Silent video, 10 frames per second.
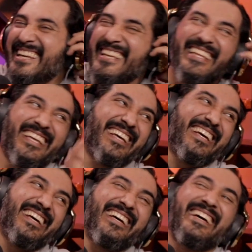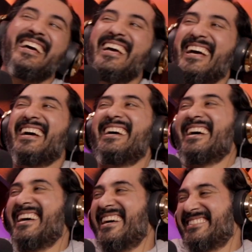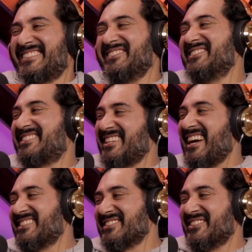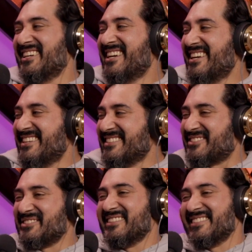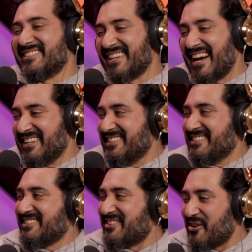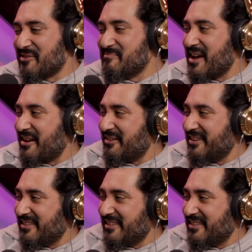She was tied to a tiny car battery.